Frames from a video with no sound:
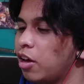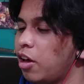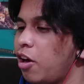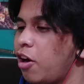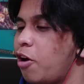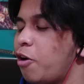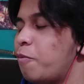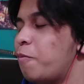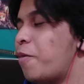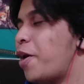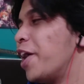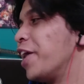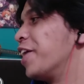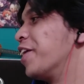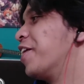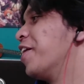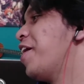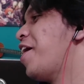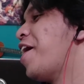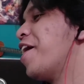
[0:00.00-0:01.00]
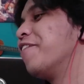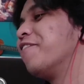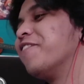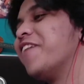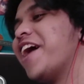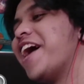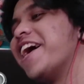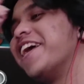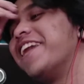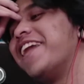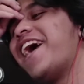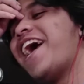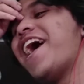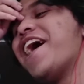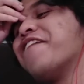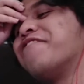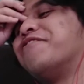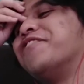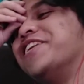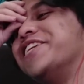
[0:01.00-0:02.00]
Oh my god, man.
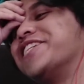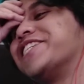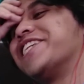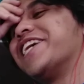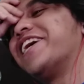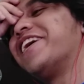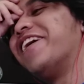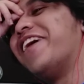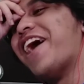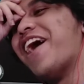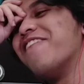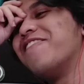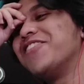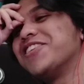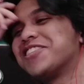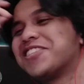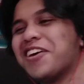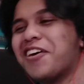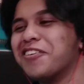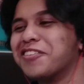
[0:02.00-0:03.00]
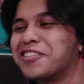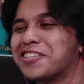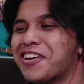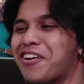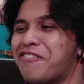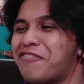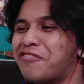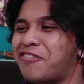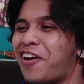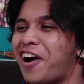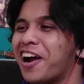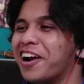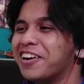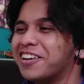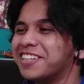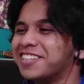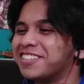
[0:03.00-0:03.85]
Every single episode so far,